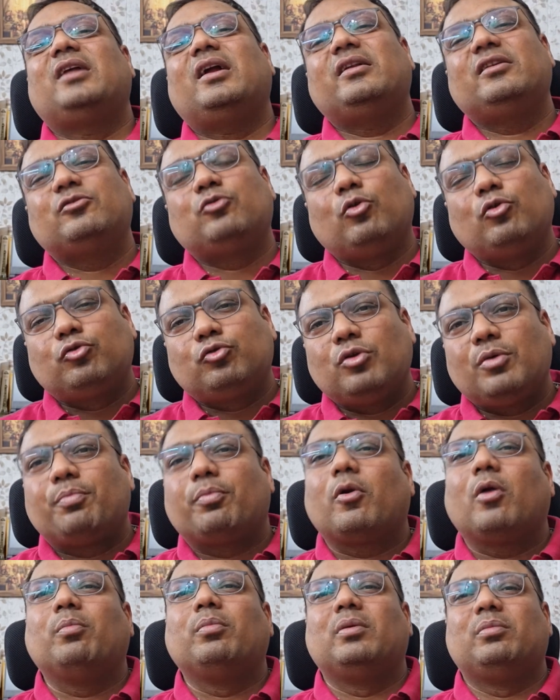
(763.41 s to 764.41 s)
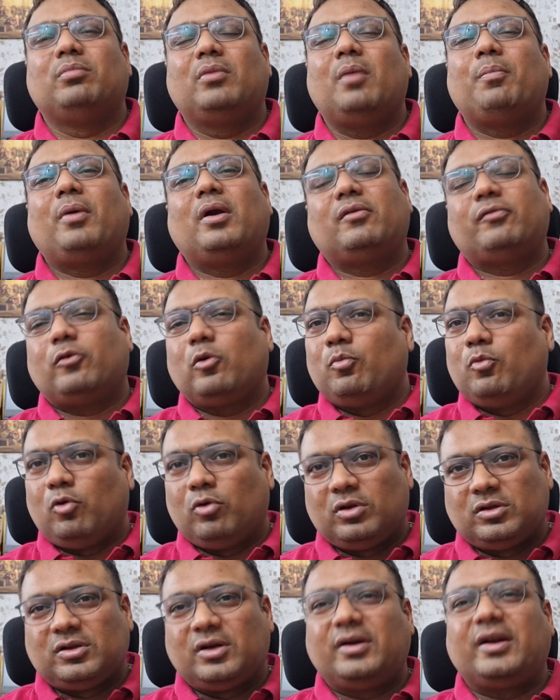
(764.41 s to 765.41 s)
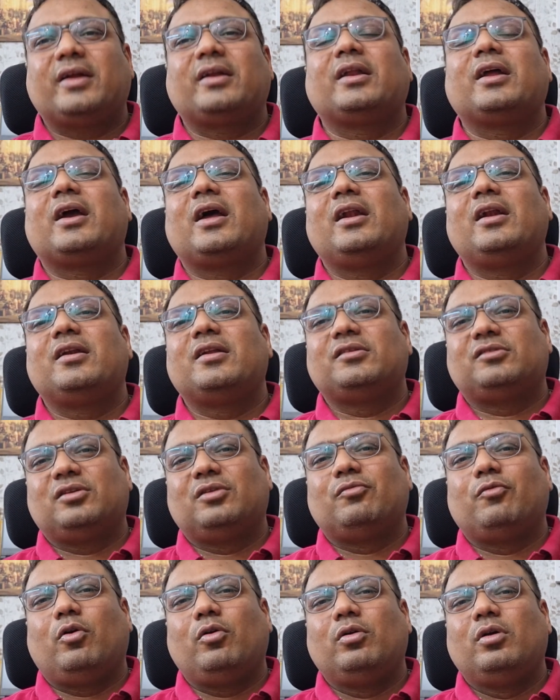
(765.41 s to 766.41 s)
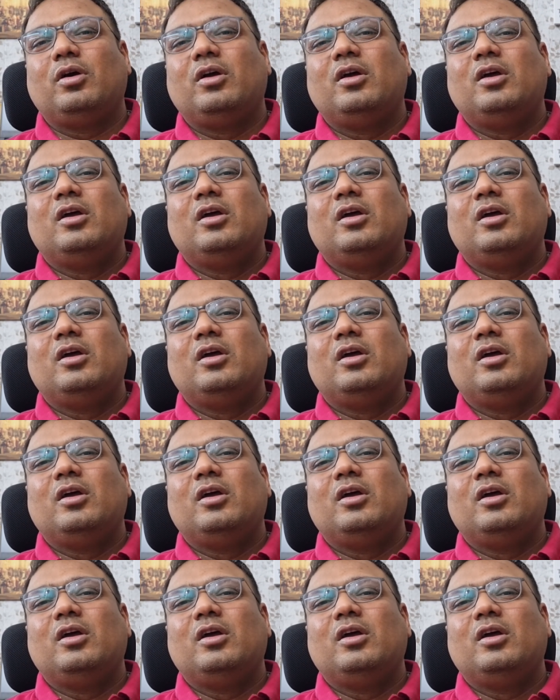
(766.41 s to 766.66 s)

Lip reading: That is also a problem, apart from all other technicalities involved.